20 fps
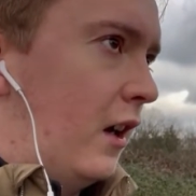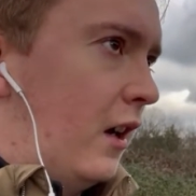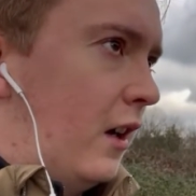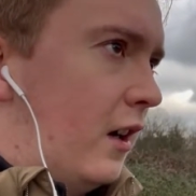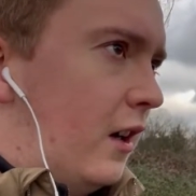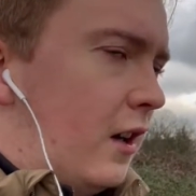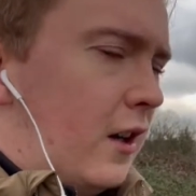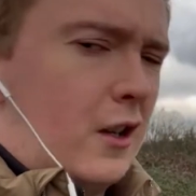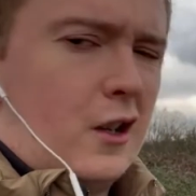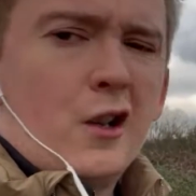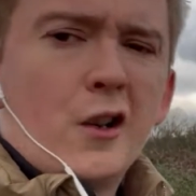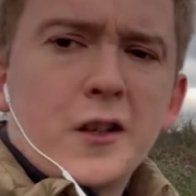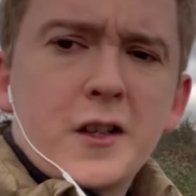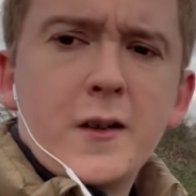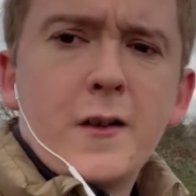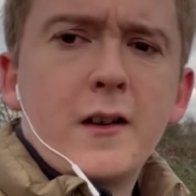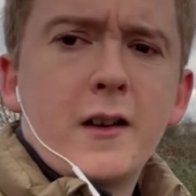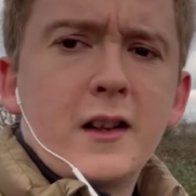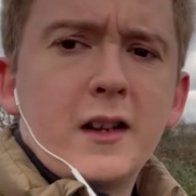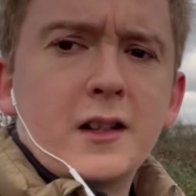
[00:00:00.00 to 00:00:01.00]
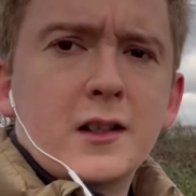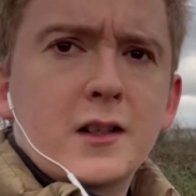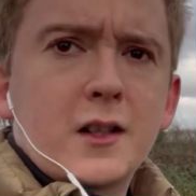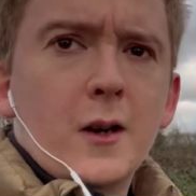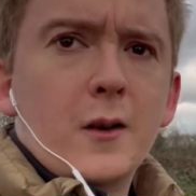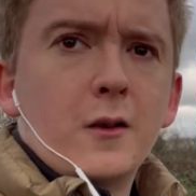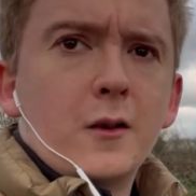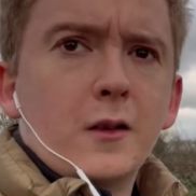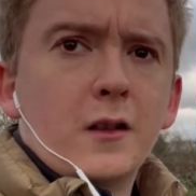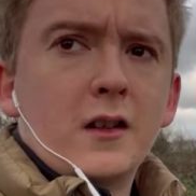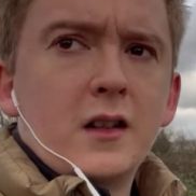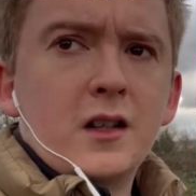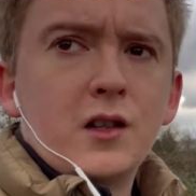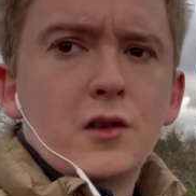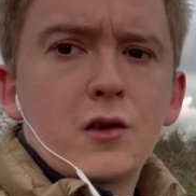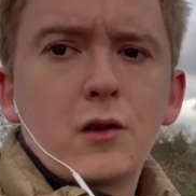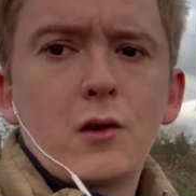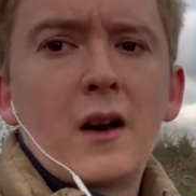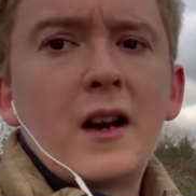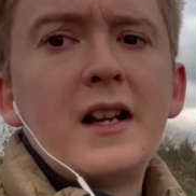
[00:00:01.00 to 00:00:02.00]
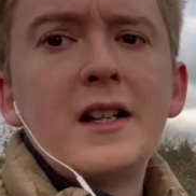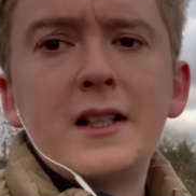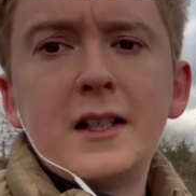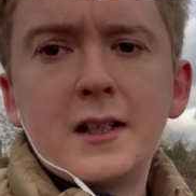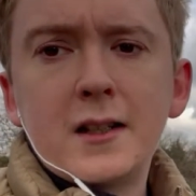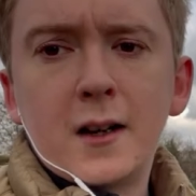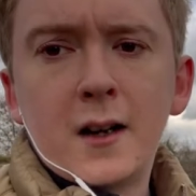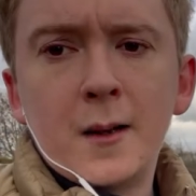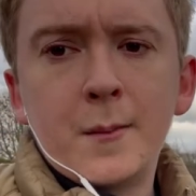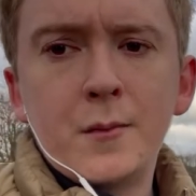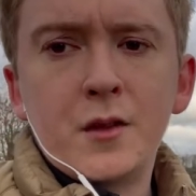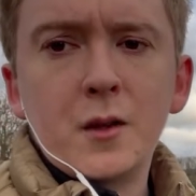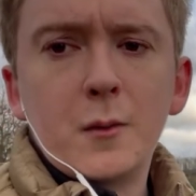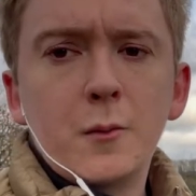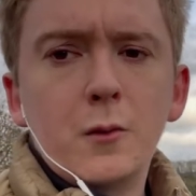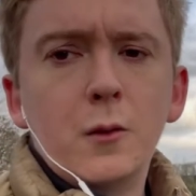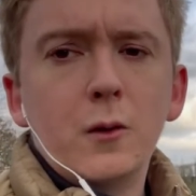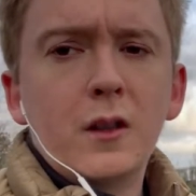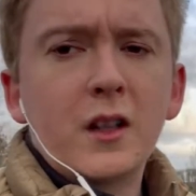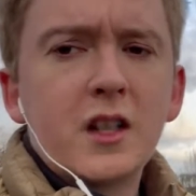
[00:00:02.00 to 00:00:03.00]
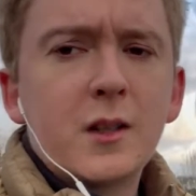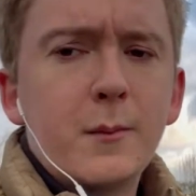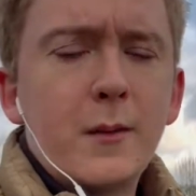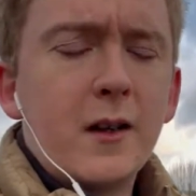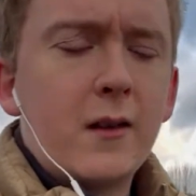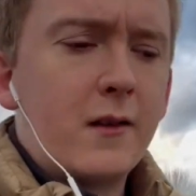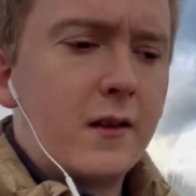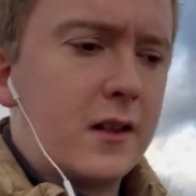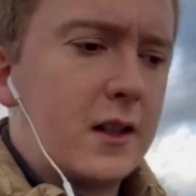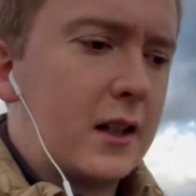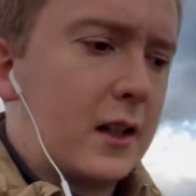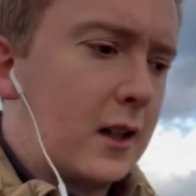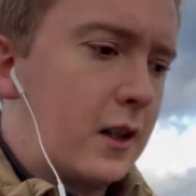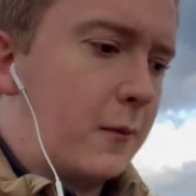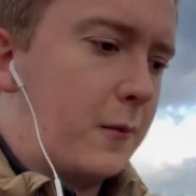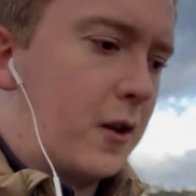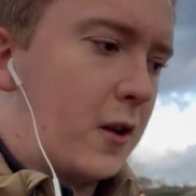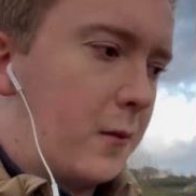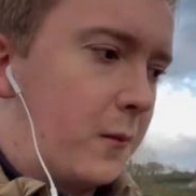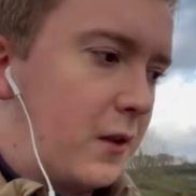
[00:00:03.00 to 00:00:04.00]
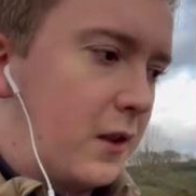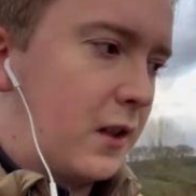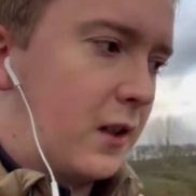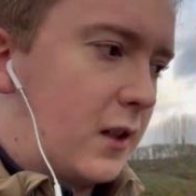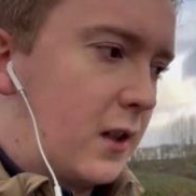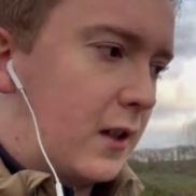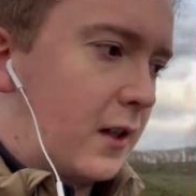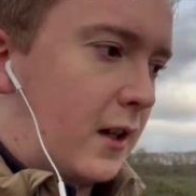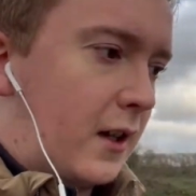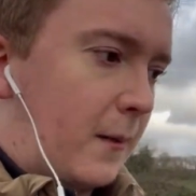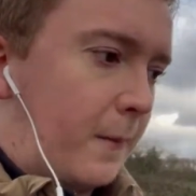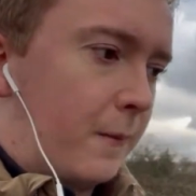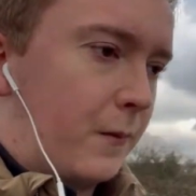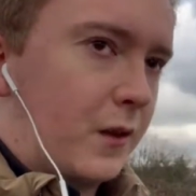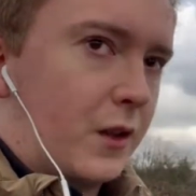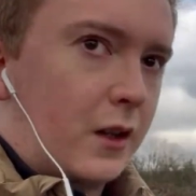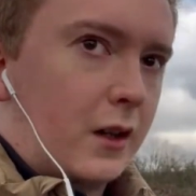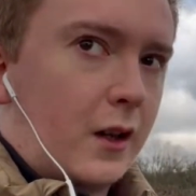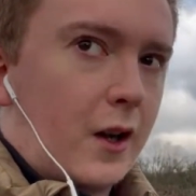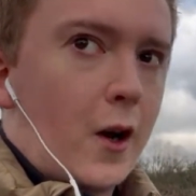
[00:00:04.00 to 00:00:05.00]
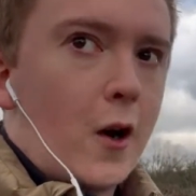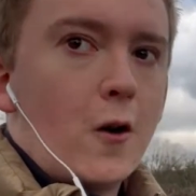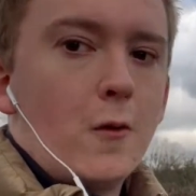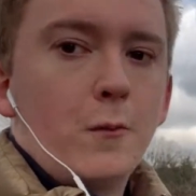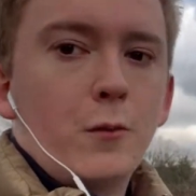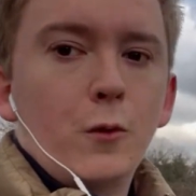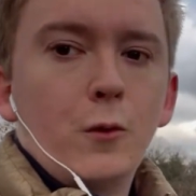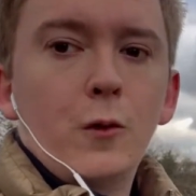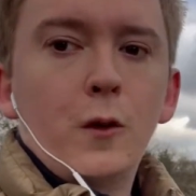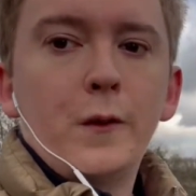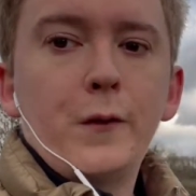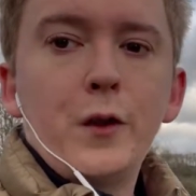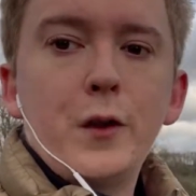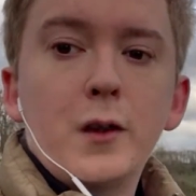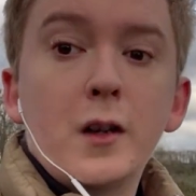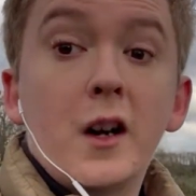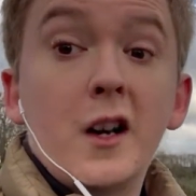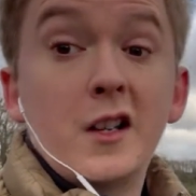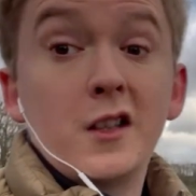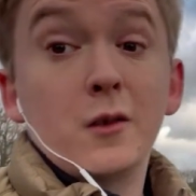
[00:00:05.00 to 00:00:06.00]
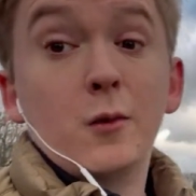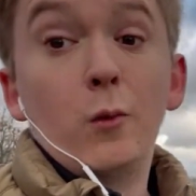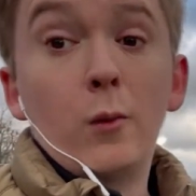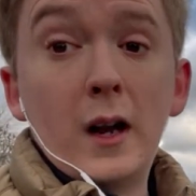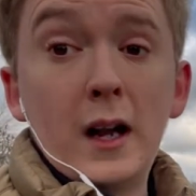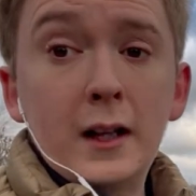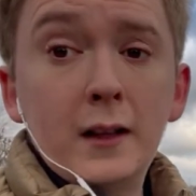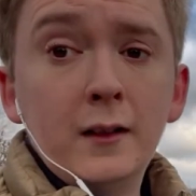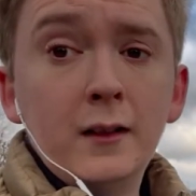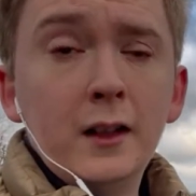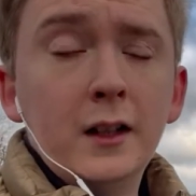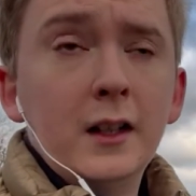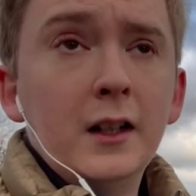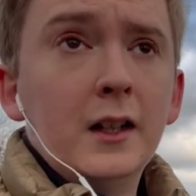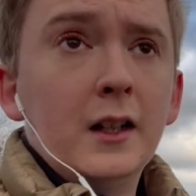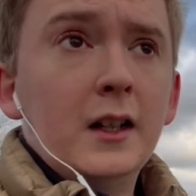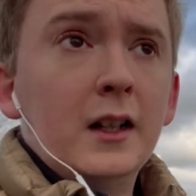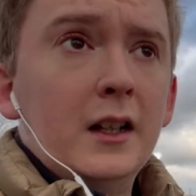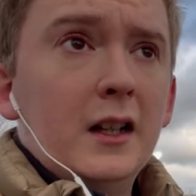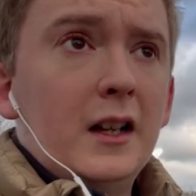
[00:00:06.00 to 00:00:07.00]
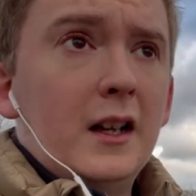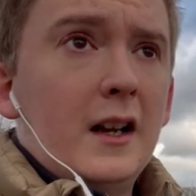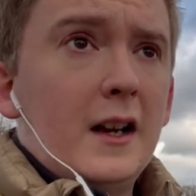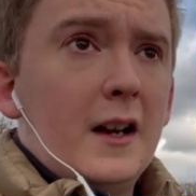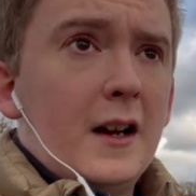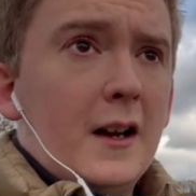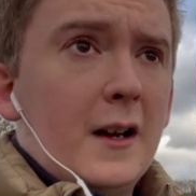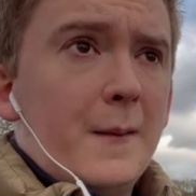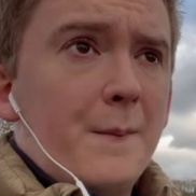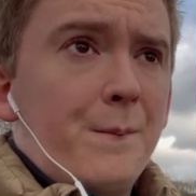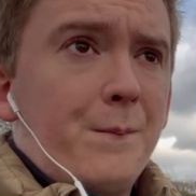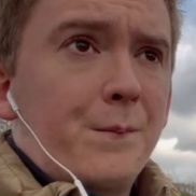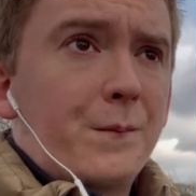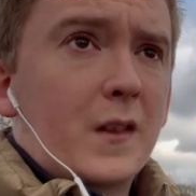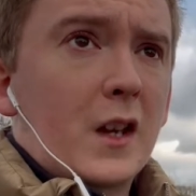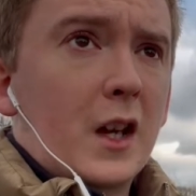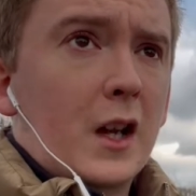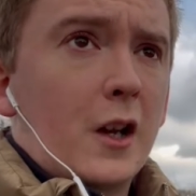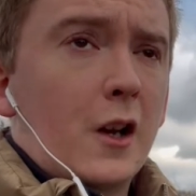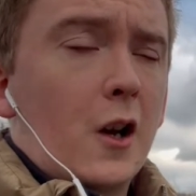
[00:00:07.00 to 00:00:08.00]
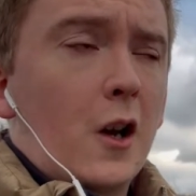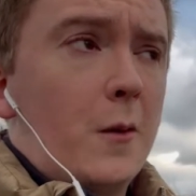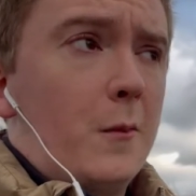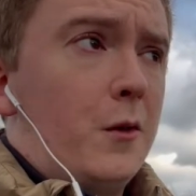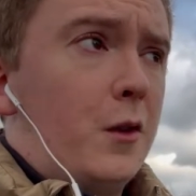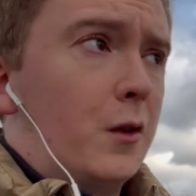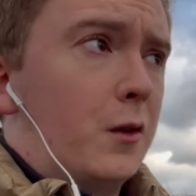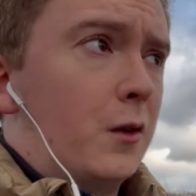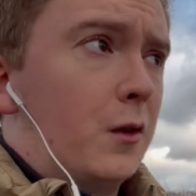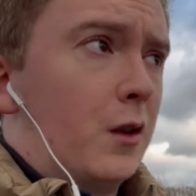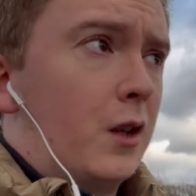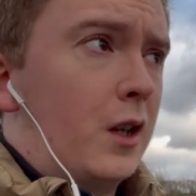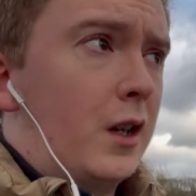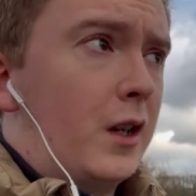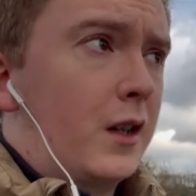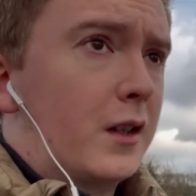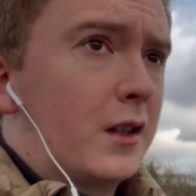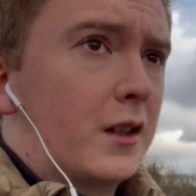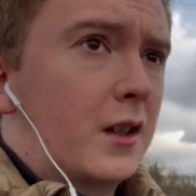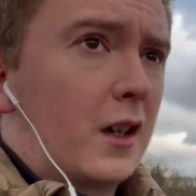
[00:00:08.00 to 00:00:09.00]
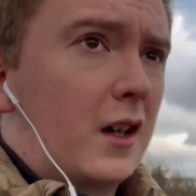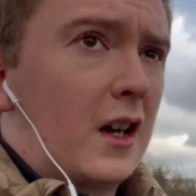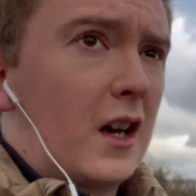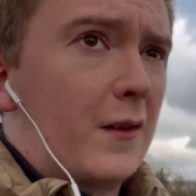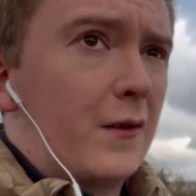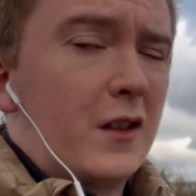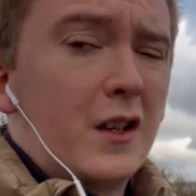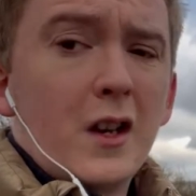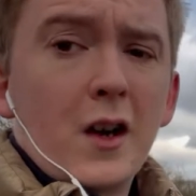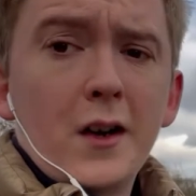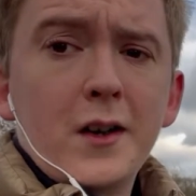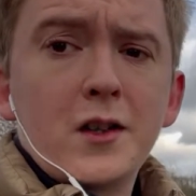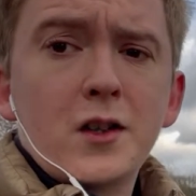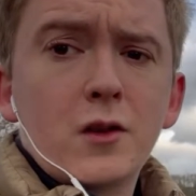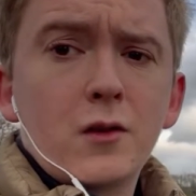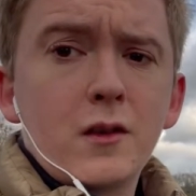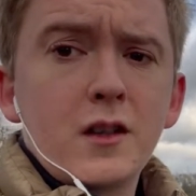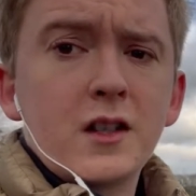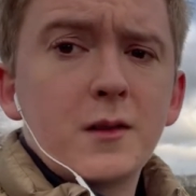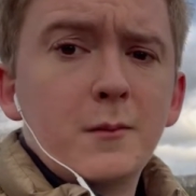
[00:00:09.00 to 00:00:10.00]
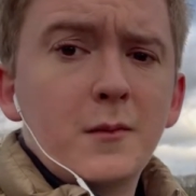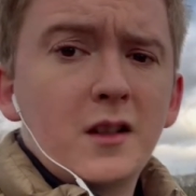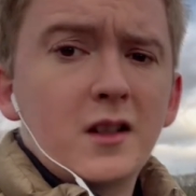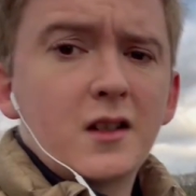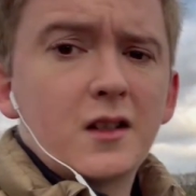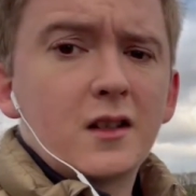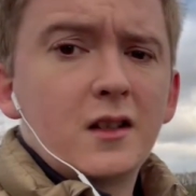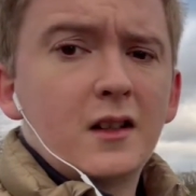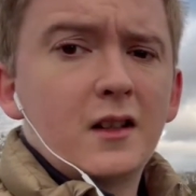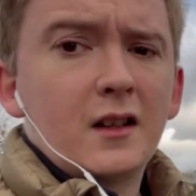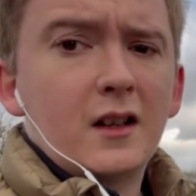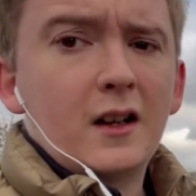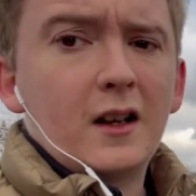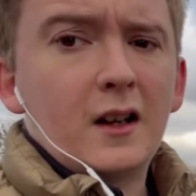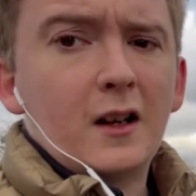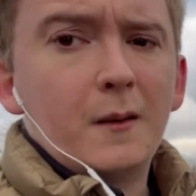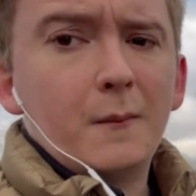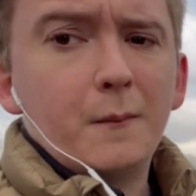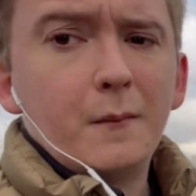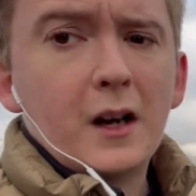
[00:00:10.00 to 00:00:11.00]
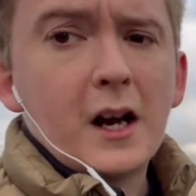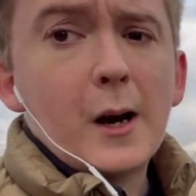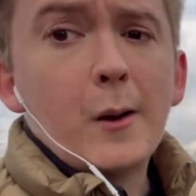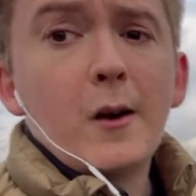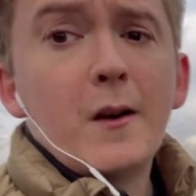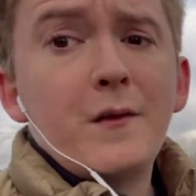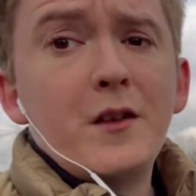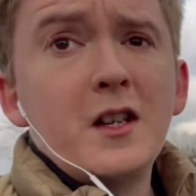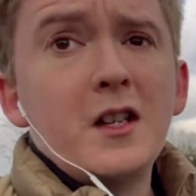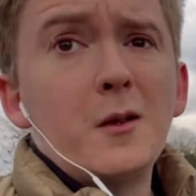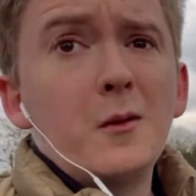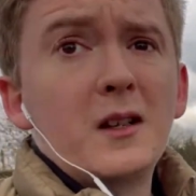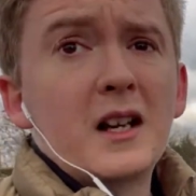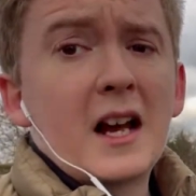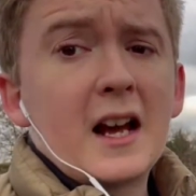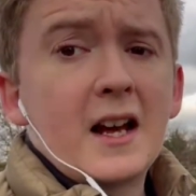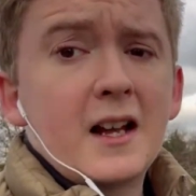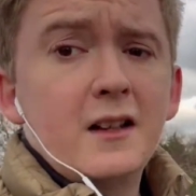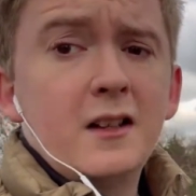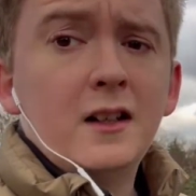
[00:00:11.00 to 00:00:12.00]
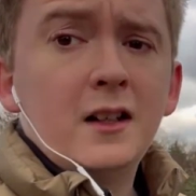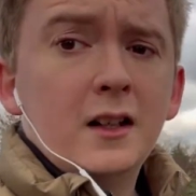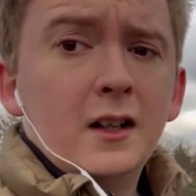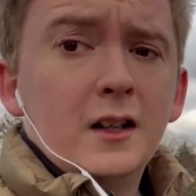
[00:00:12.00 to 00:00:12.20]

and lots of other things going on in these crazy times that we're all experiencing at the moment, um, and I hope all of you guys are well, um, and I hope you're going to have a nice Christmas, um, however you can.